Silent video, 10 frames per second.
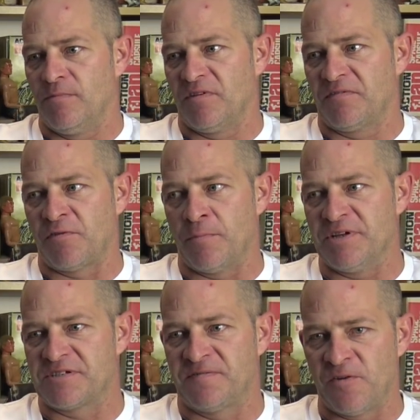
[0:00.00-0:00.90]
from
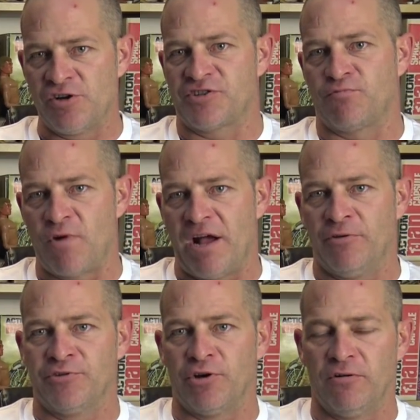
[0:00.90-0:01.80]
this first
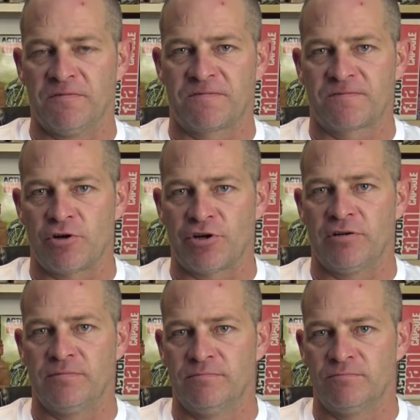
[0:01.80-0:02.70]
round of kind
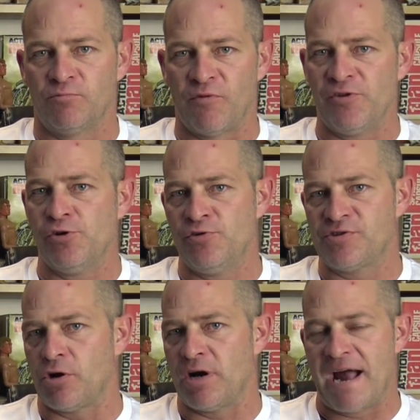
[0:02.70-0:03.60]
of
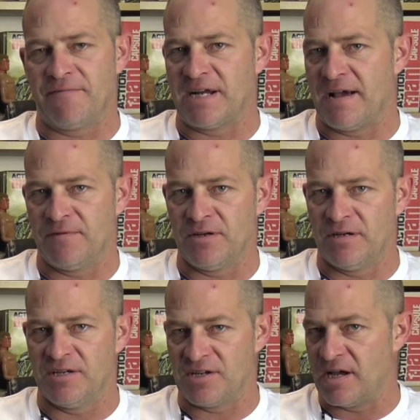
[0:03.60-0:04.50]
reviews, I
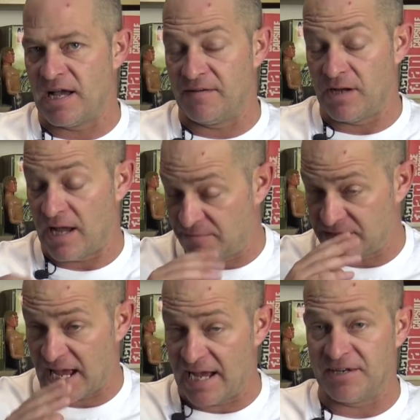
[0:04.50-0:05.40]

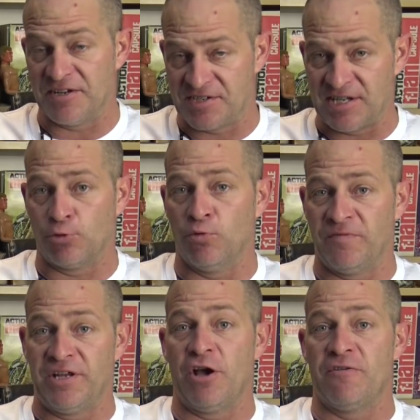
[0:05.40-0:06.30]
haven't had a single
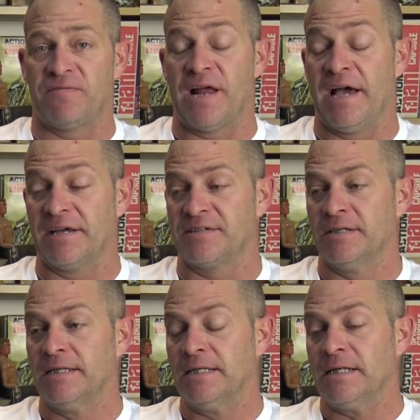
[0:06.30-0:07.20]
video flagged.
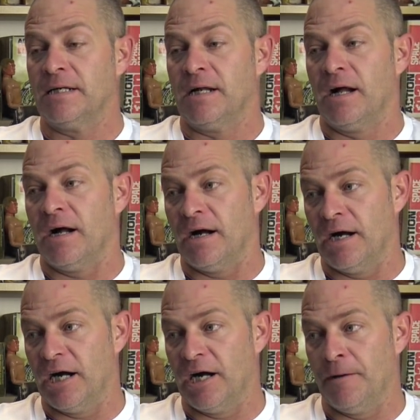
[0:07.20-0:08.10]

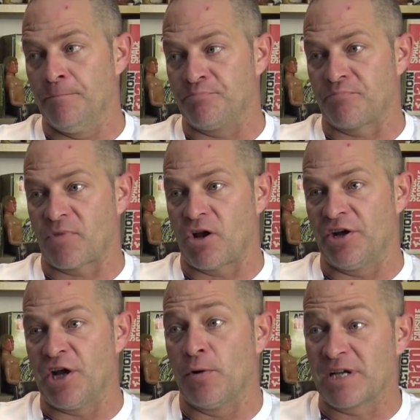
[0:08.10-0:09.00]

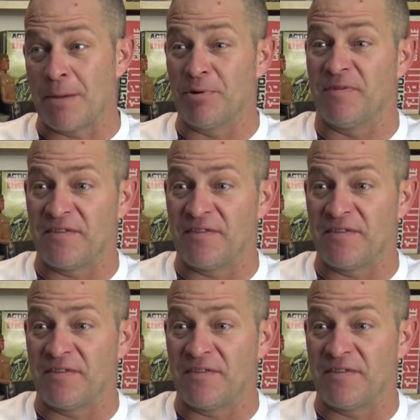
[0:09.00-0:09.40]
I know a couple of